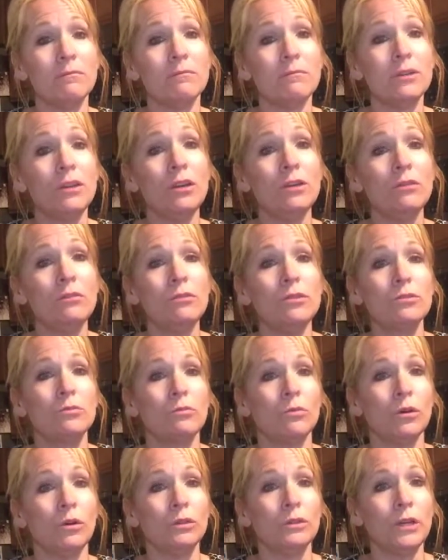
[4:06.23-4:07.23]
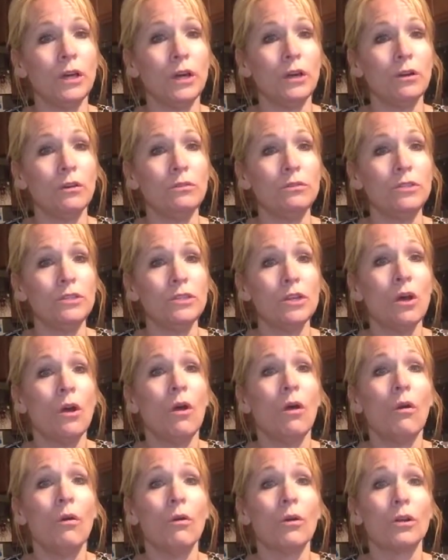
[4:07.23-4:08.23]
Use rolled oats
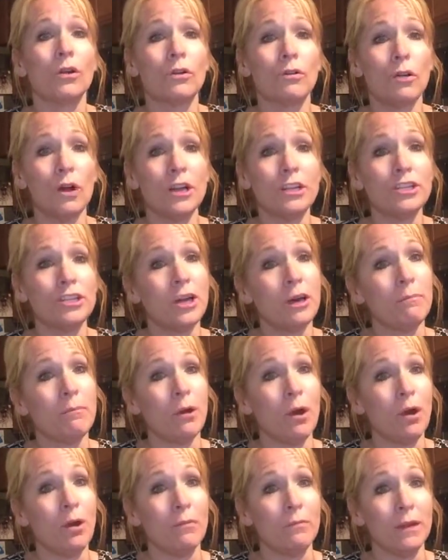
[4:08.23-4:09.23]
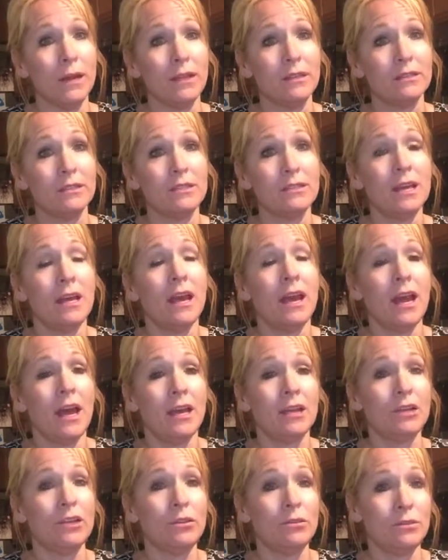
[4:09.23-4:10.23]
or crush up almonds
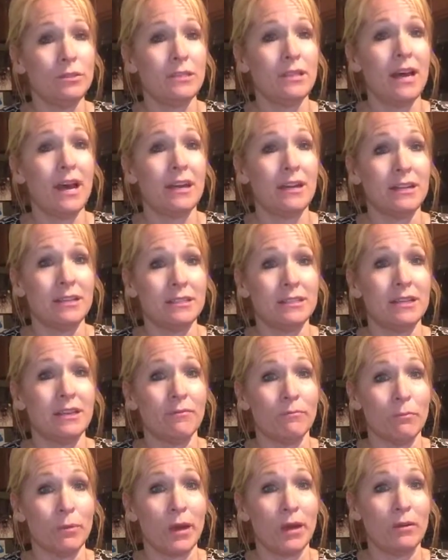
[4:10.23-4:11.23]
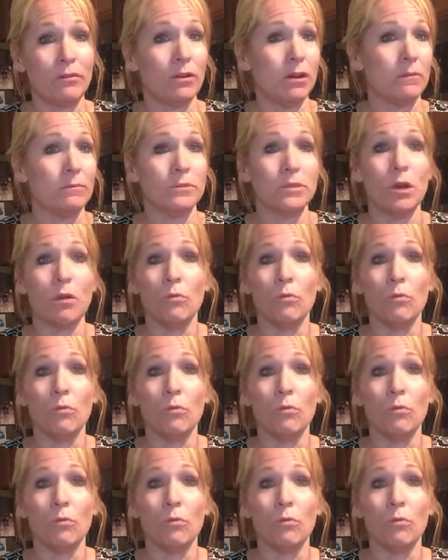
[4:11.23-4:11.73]
and use that instead of breadcrumbs.